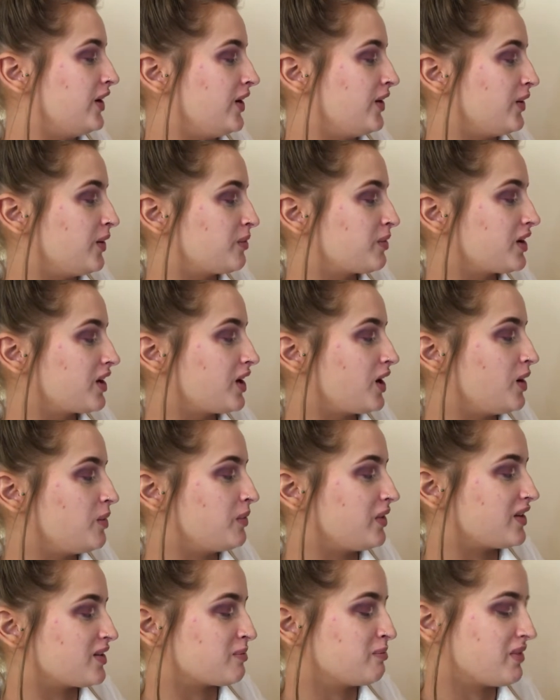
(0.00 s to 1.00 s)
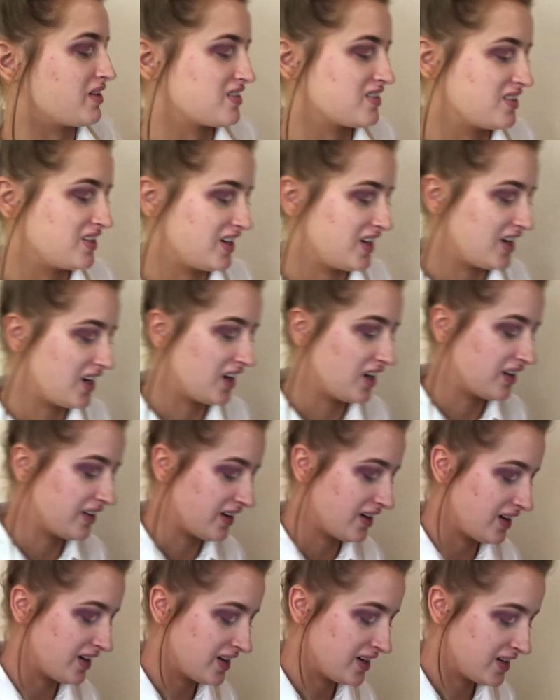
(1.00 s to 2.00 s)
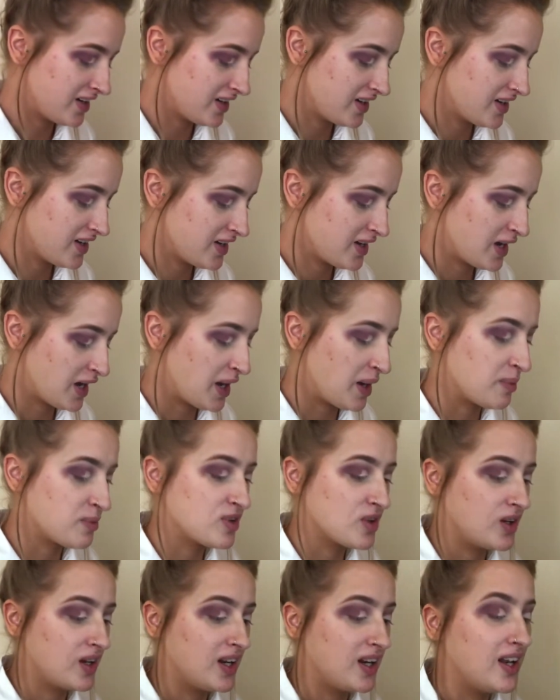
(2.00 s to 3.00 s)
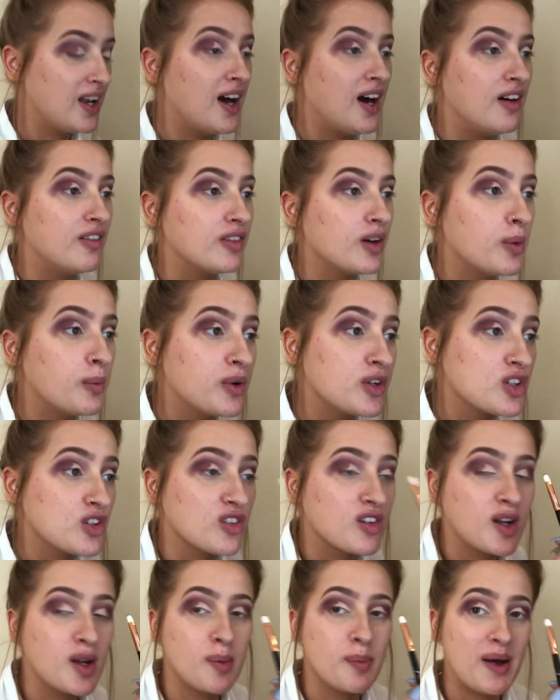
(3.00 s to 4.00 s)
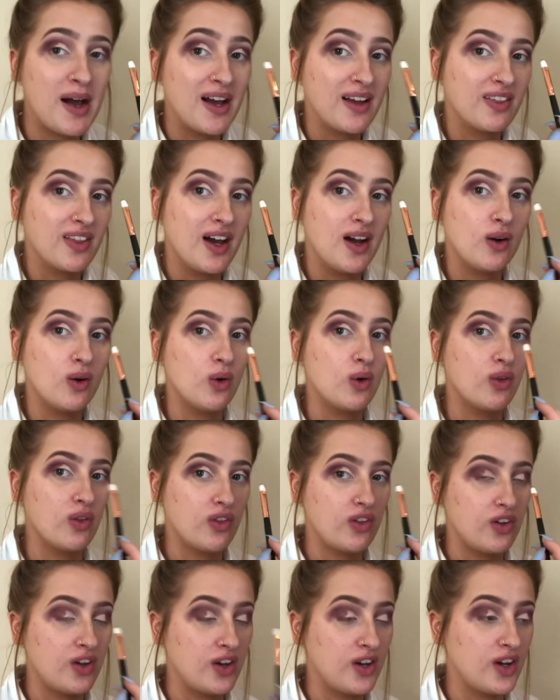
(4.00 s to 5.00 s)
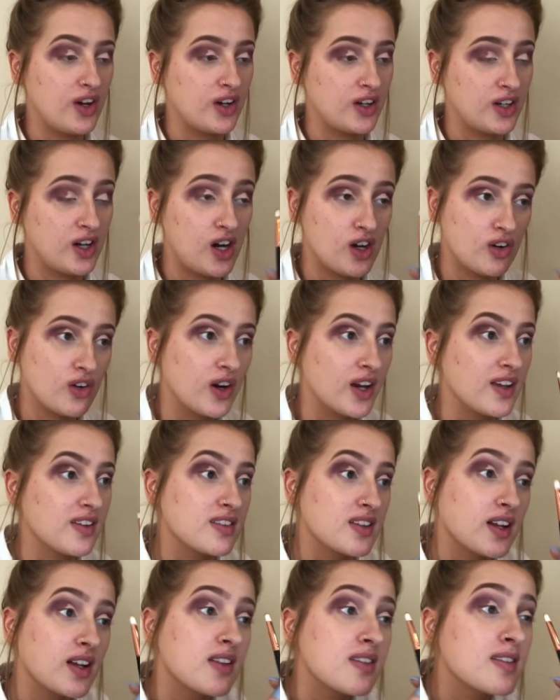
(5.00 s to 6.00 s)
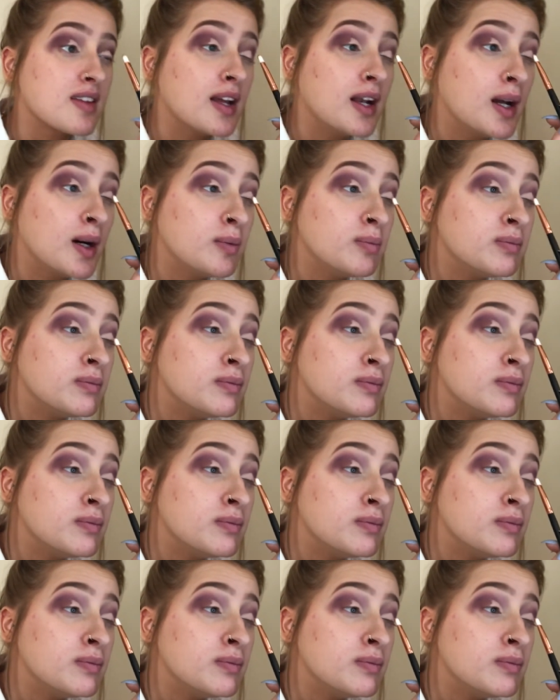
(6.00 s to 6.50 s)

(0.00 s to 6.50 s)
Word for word: know, I'm going to go in with this mustardy colour that I absolutely love and we're just going to pack that on the cut crease the concealer